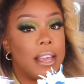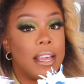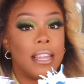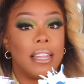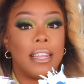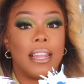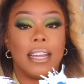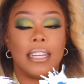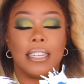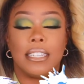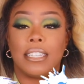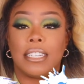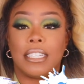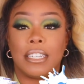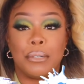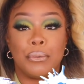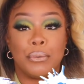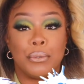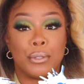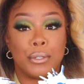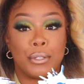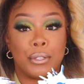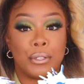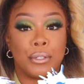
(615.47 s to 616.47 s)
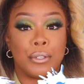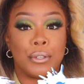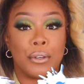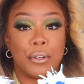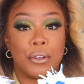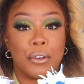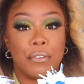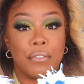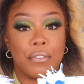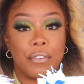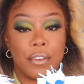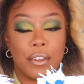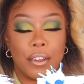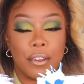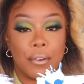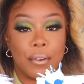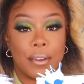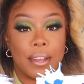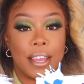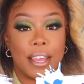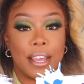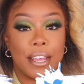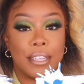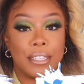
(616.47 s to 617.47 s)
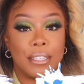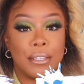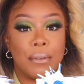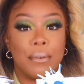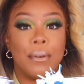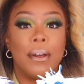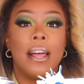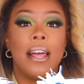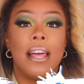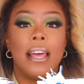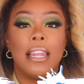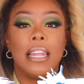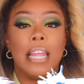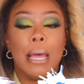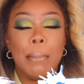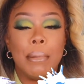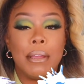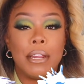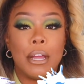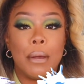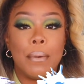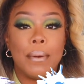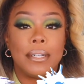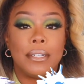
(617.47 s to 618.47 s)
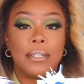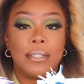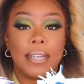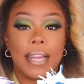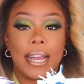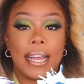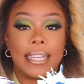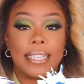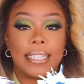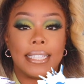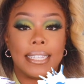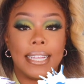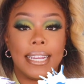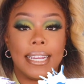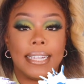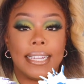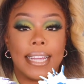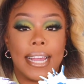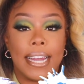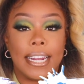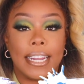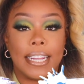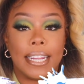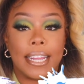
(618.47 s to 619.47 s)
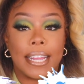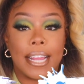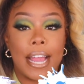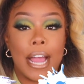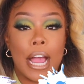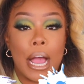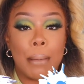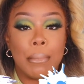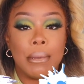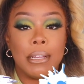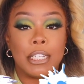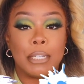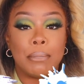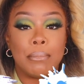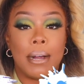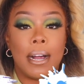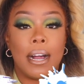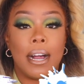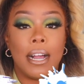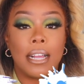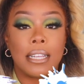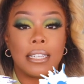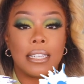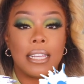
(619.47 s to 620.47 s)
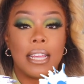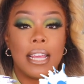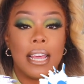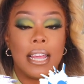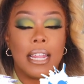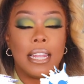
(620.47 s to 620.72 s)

Like, she was serving, okay? So let me know what you guys think down in the comments box.